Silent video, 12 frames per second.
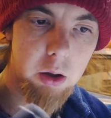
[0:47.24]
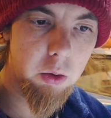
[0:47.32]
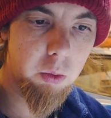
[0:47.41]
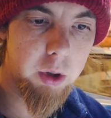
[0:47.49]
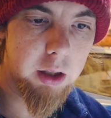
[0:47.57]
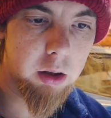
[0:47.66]

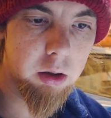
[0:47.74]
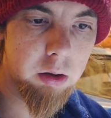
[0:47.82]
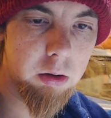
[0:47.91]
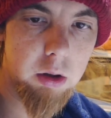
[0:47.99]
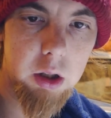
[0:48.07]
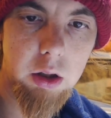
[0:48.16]
well,
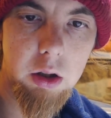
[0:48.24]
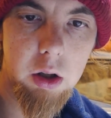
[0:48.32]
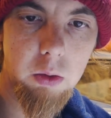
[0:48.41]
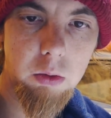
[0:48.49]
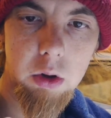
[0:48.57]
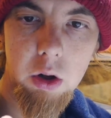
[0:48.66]
I
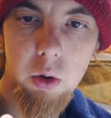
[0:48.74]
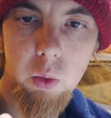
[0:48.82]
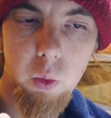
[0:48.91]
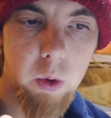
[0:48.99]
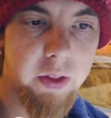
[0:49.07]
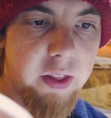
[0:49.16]
don't know
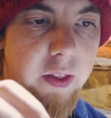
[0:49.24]
whether